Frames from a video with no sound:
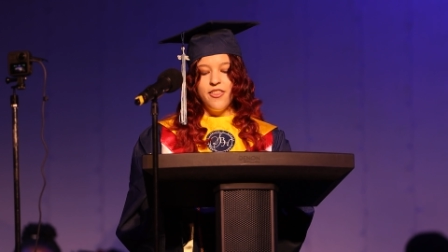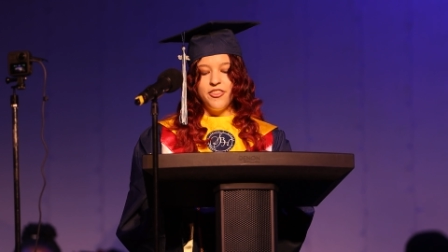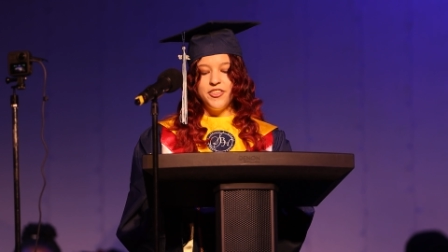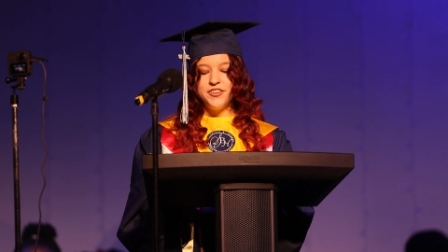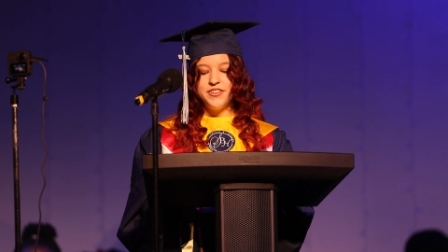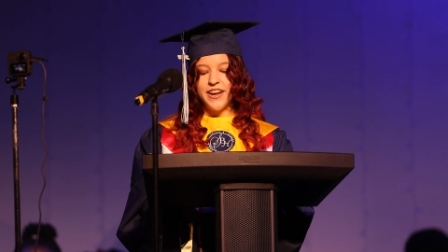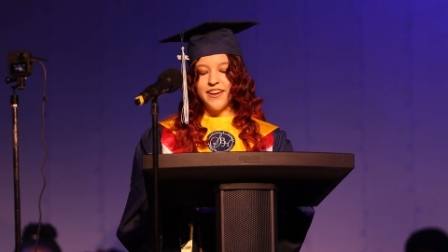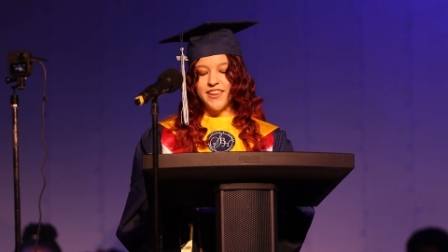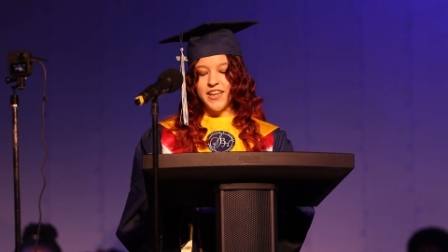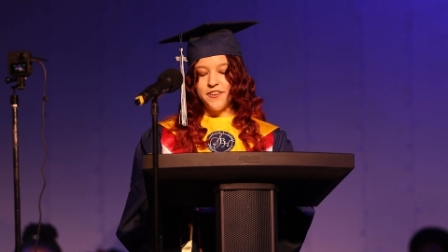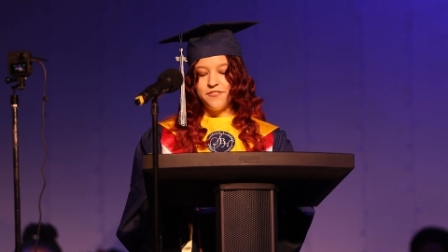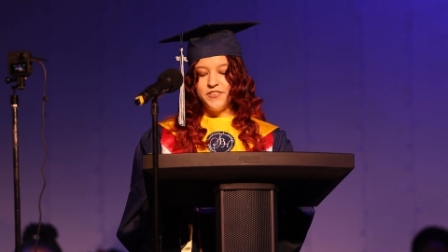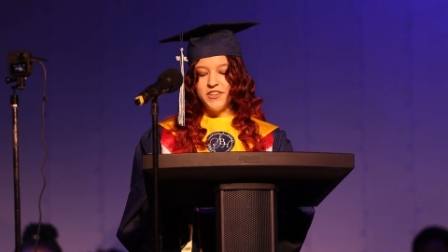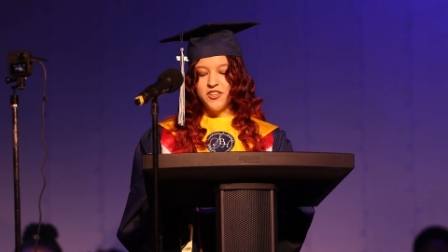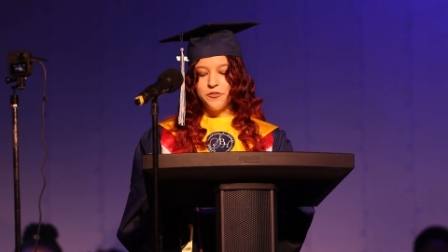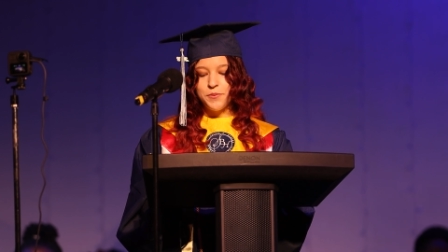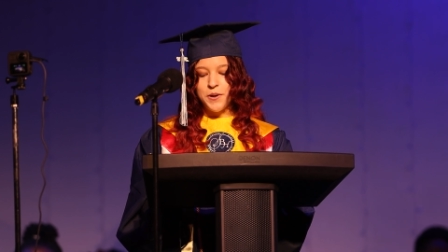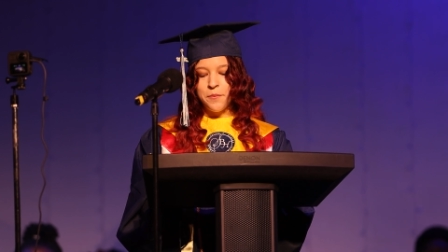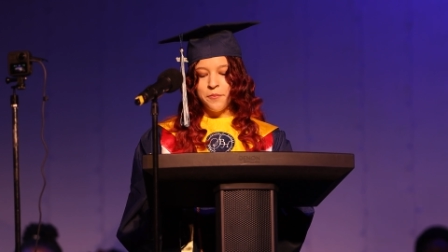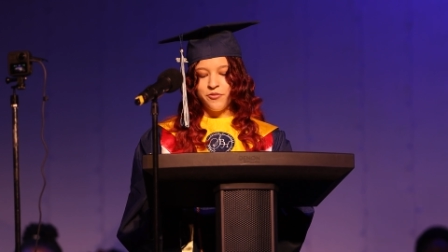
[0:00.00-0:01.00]
The daily
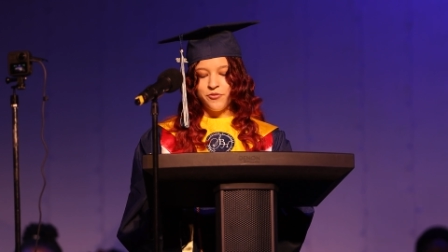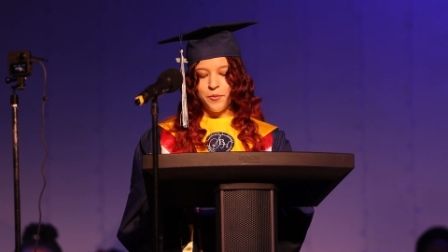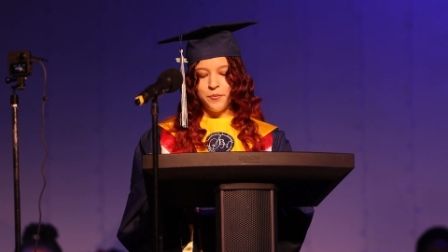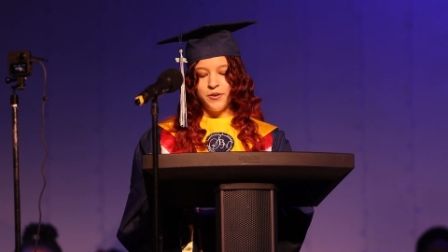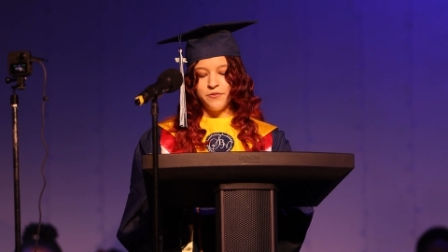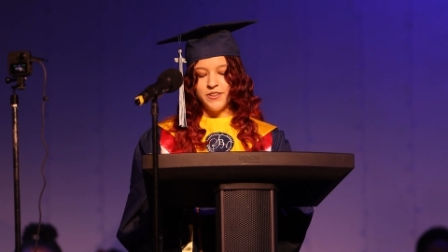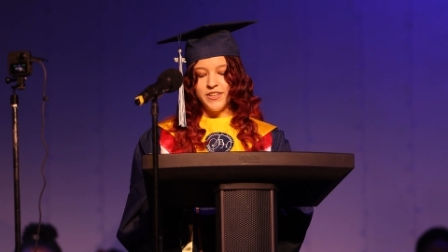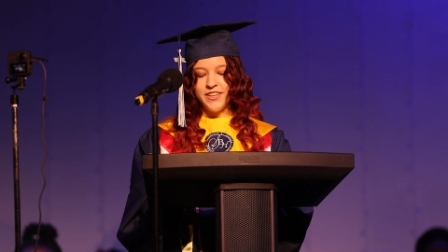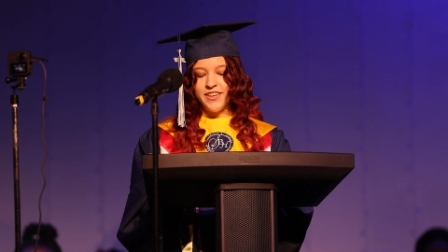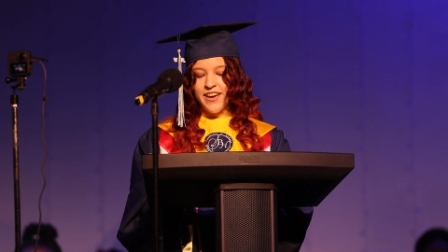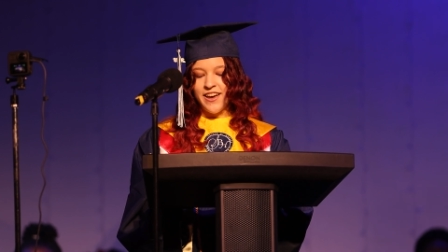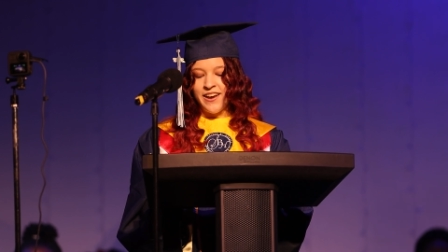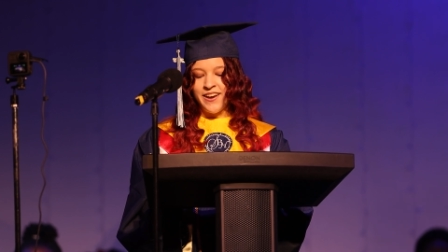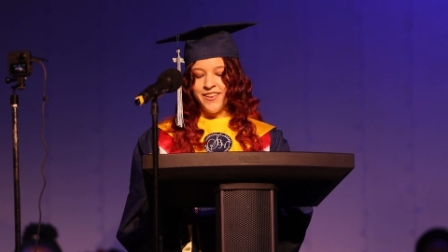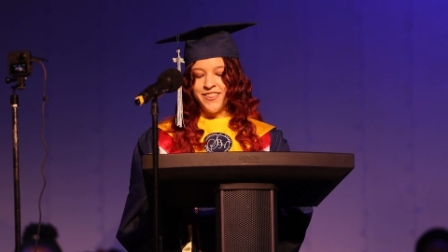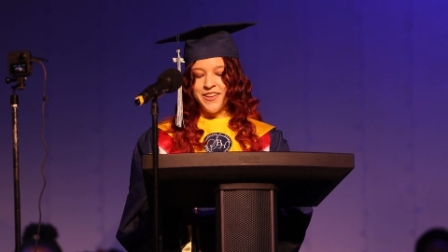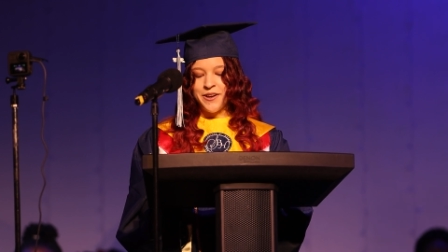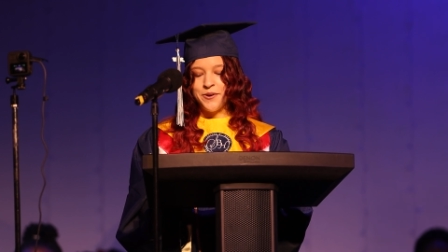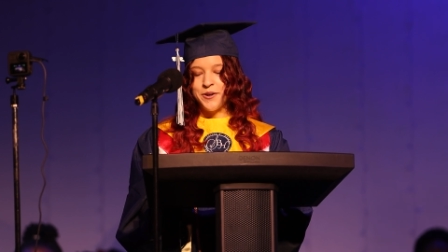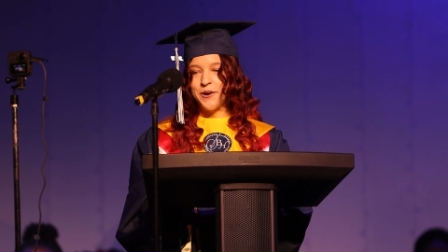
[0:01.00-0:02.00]
fist bumps from
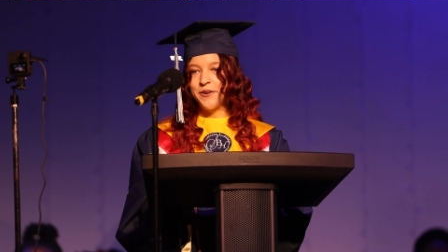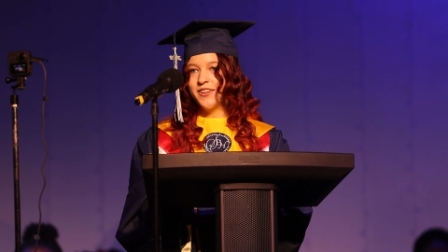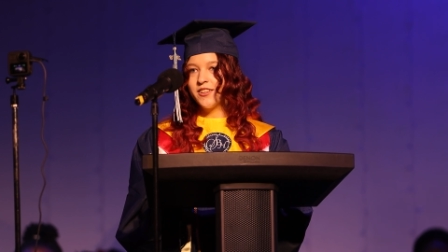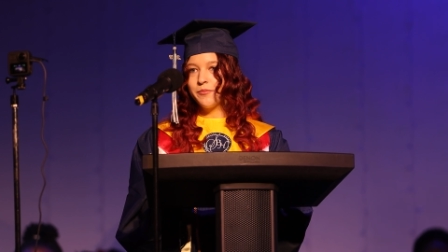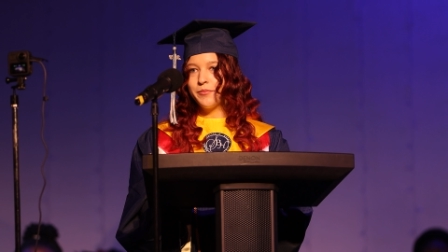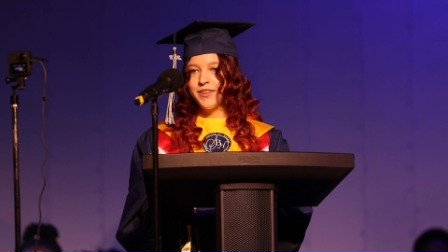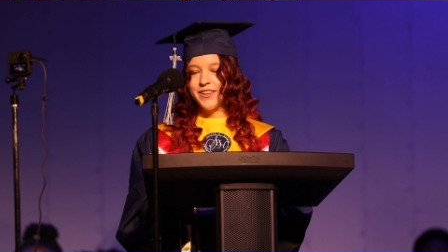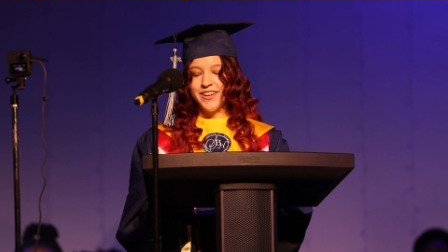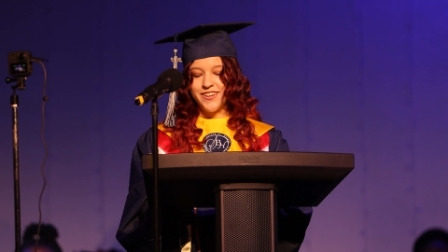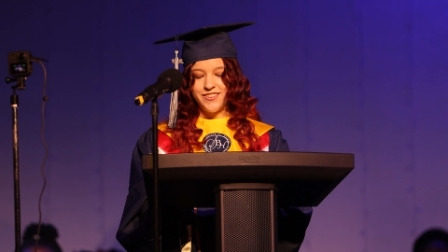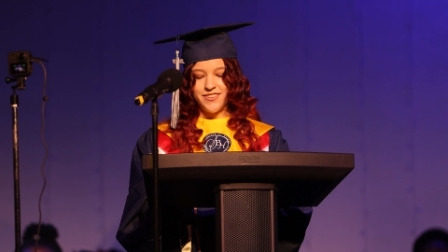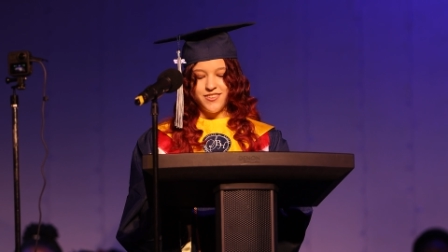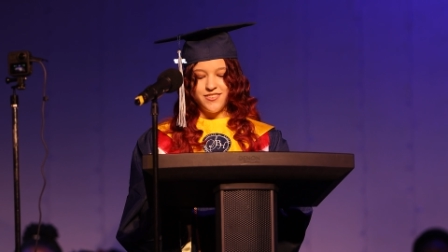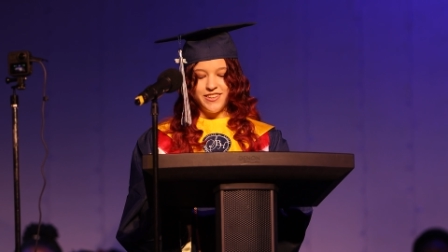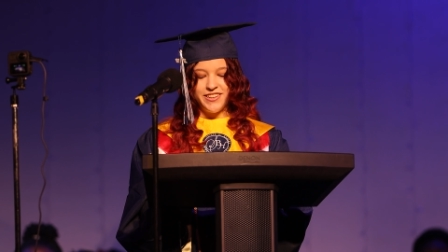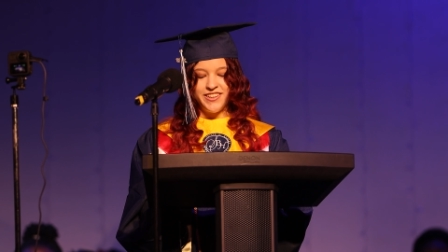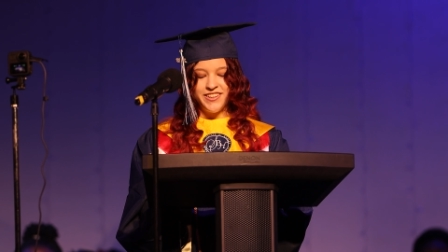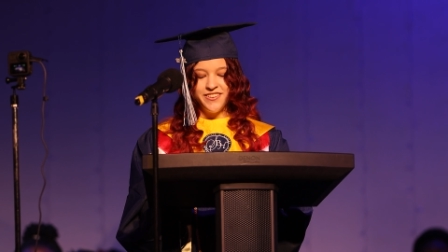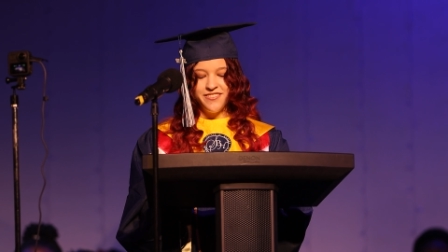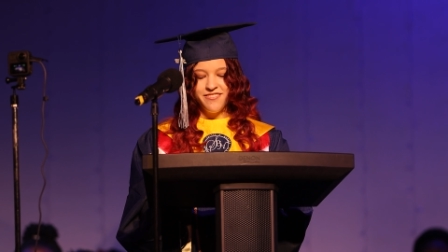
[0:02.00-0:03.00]
Enrique that I would always be like to
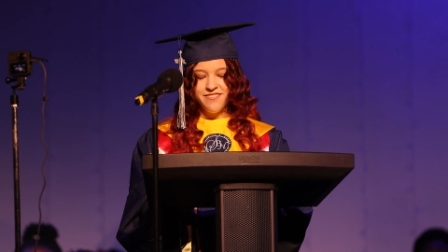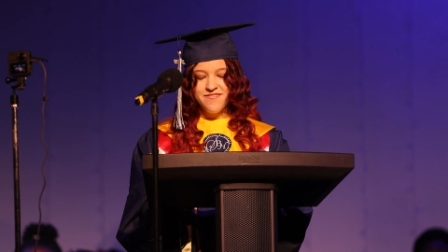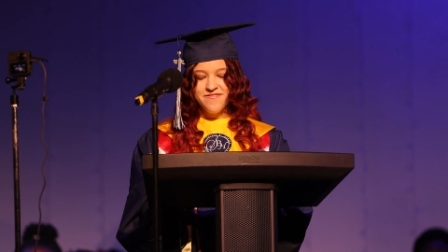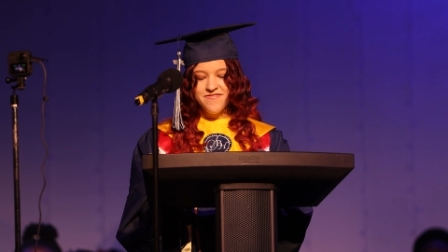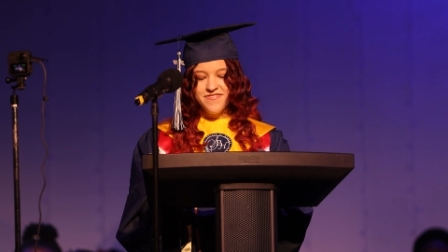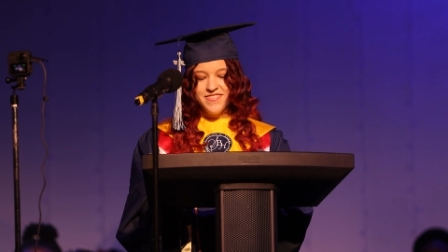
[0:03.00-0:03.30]
see.